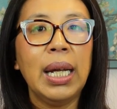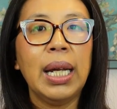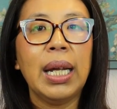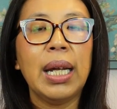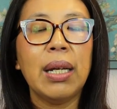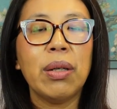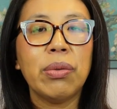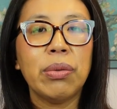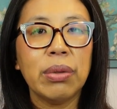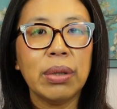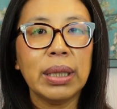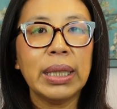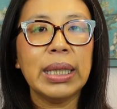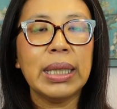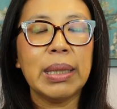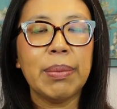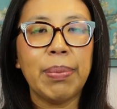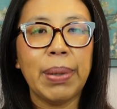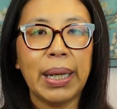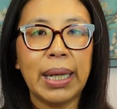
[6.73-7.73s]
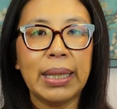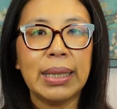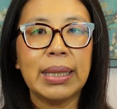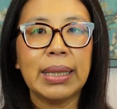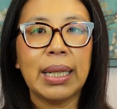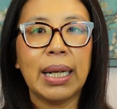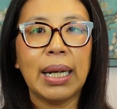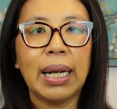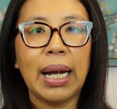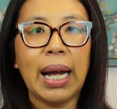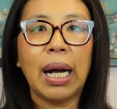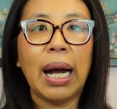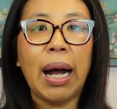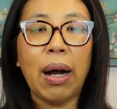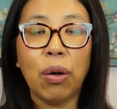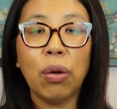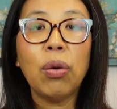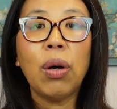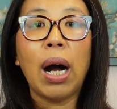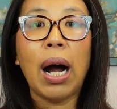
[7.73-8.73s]
It really depends on
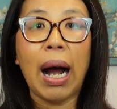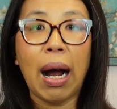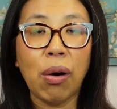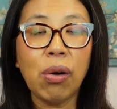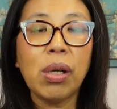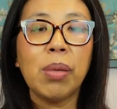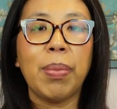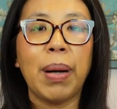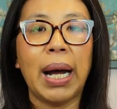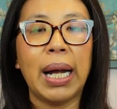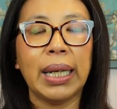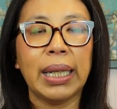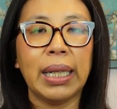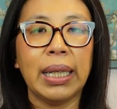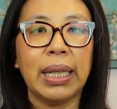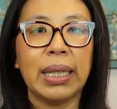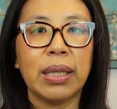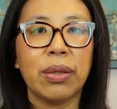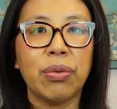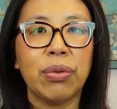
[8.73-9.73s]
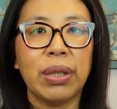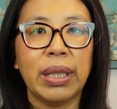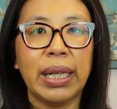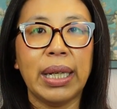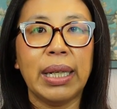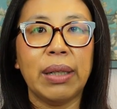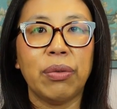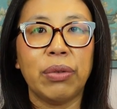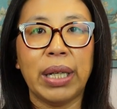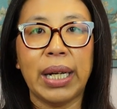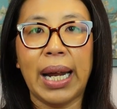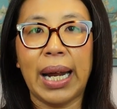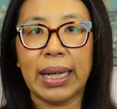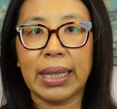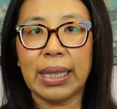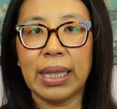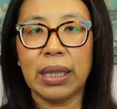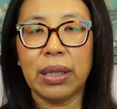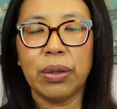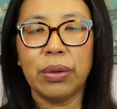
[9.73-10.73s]
how our body is really
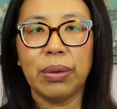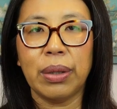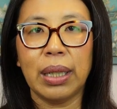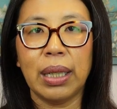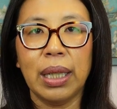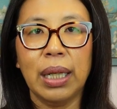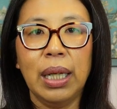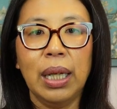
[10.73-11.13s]
reacting to it.